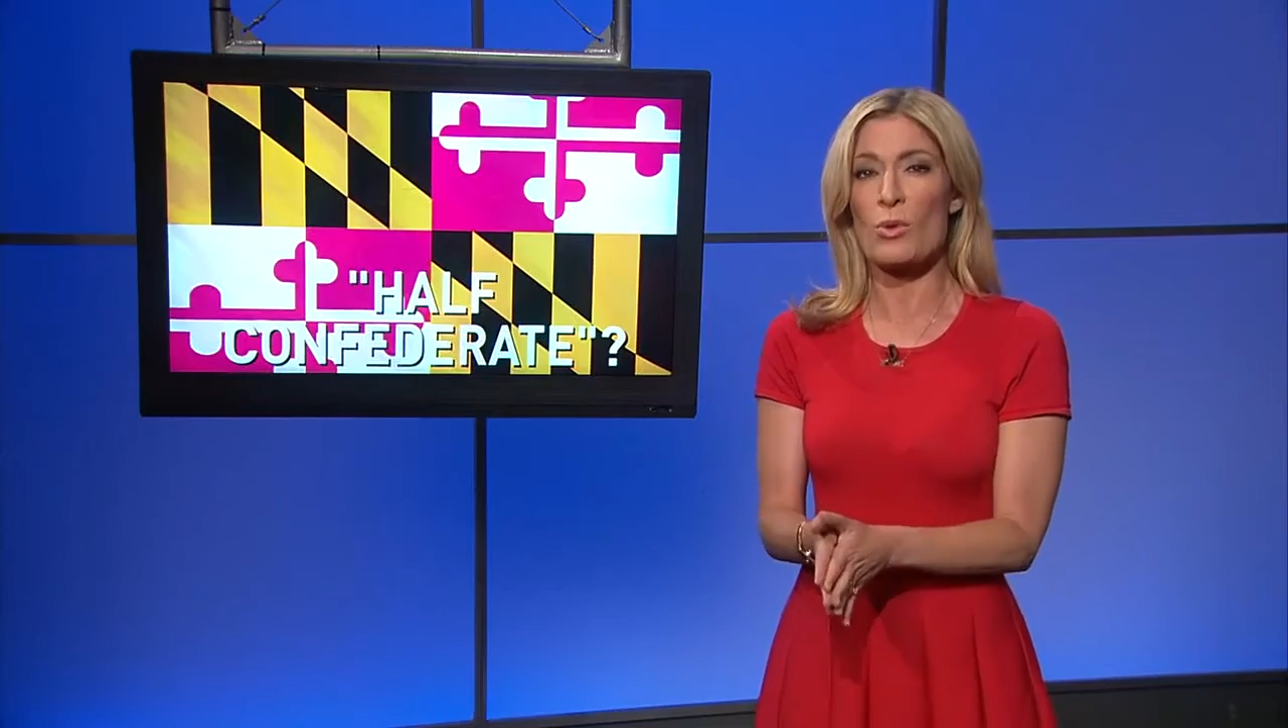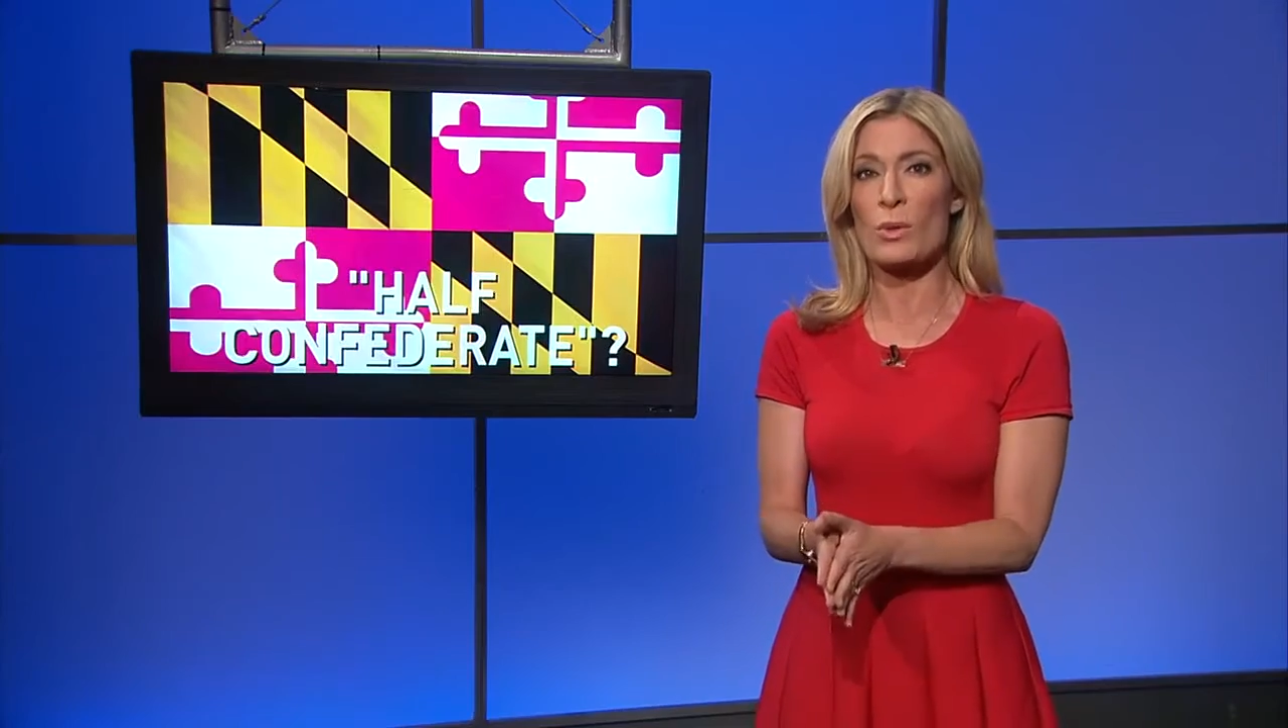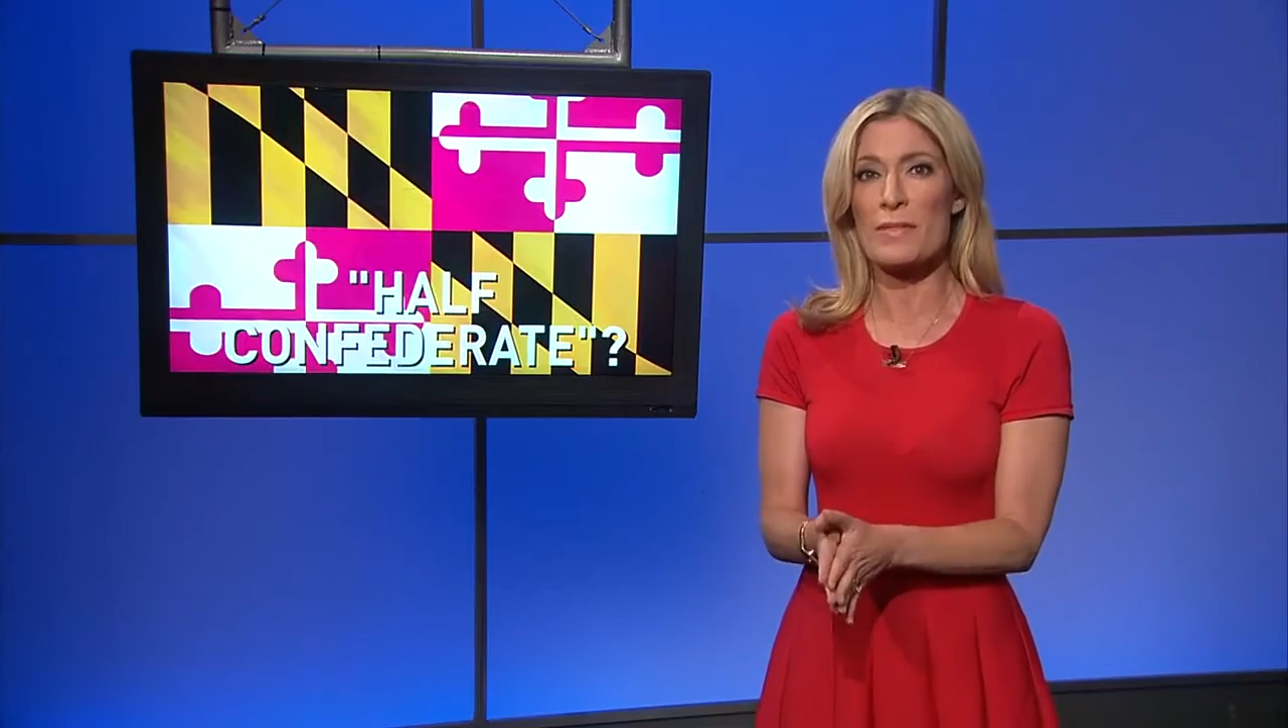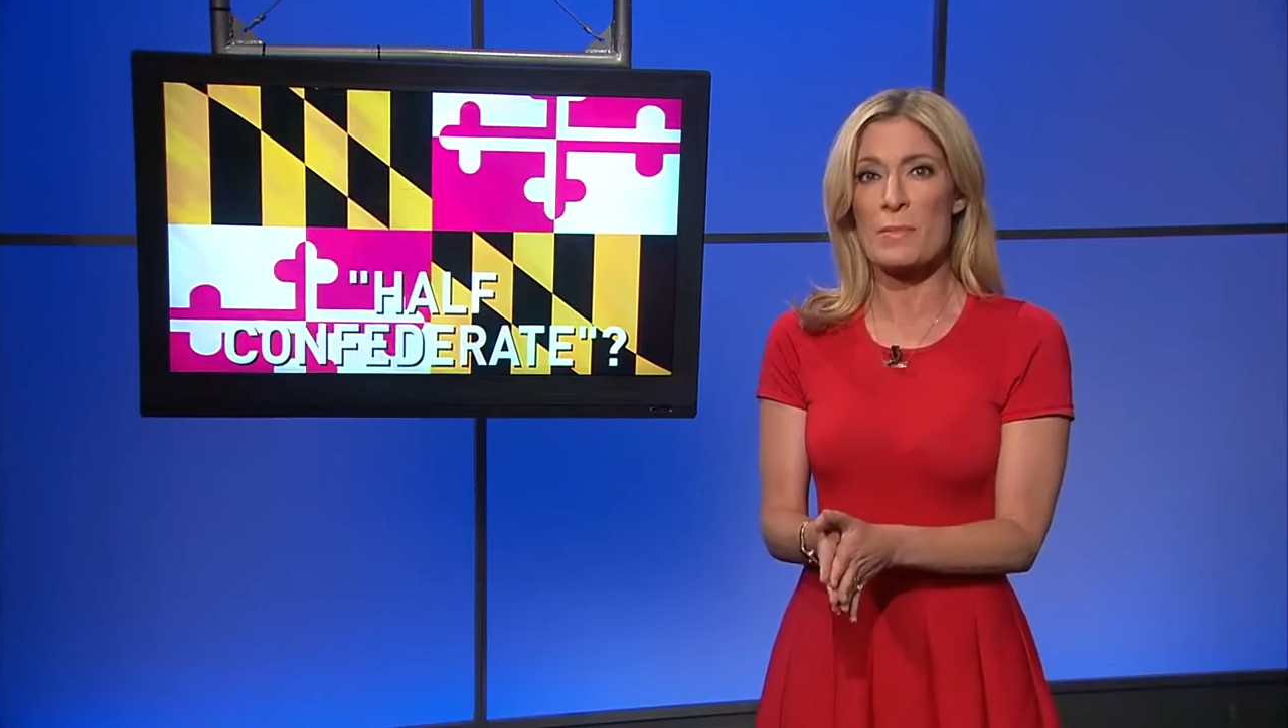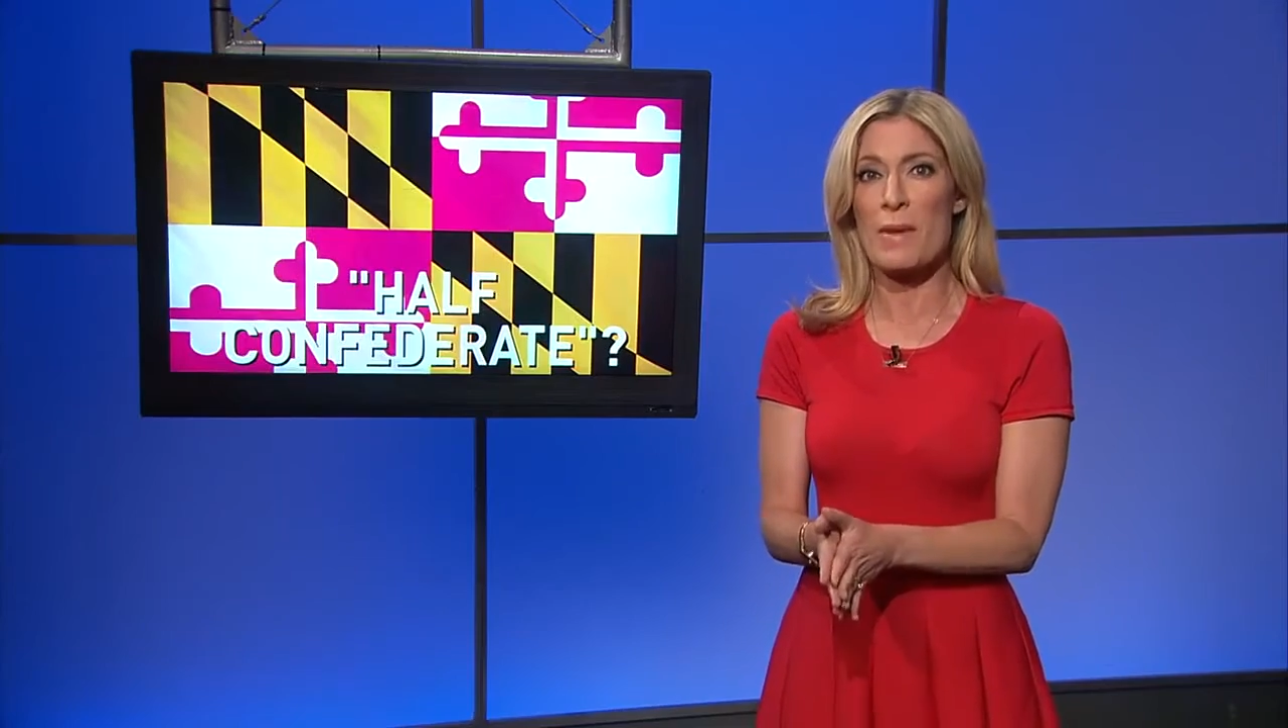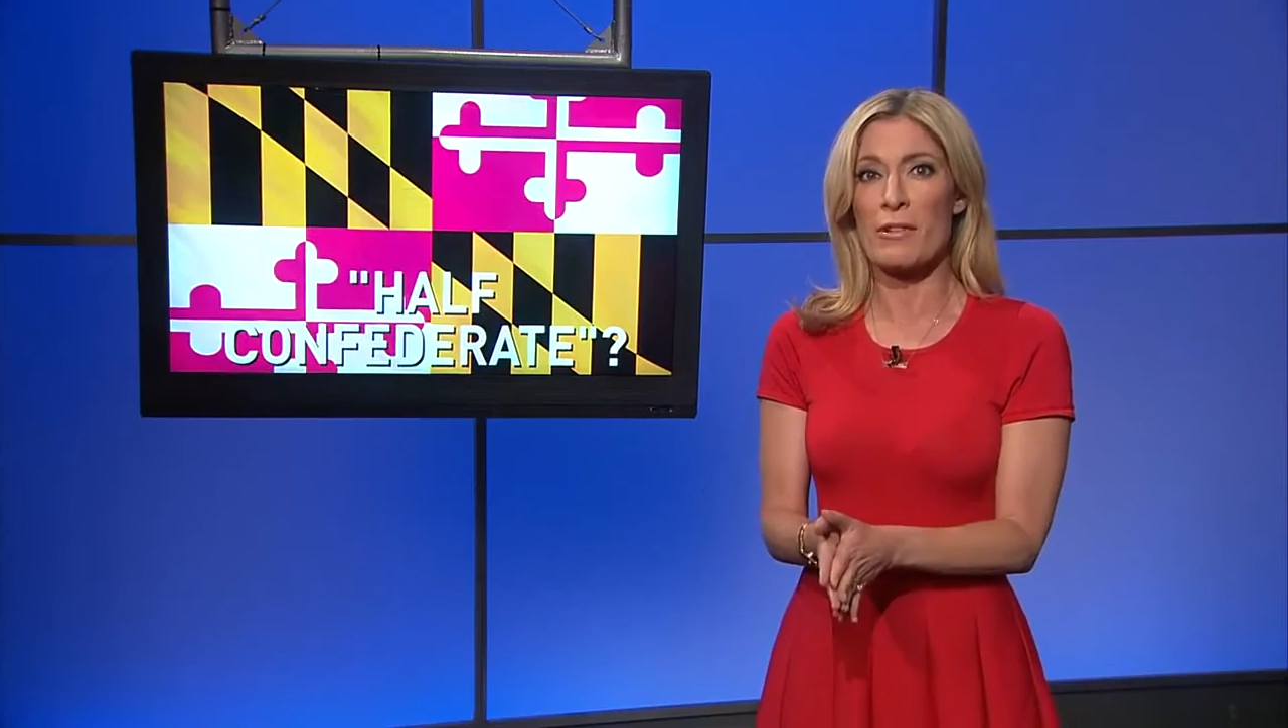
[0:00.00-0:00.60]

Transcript: who lives in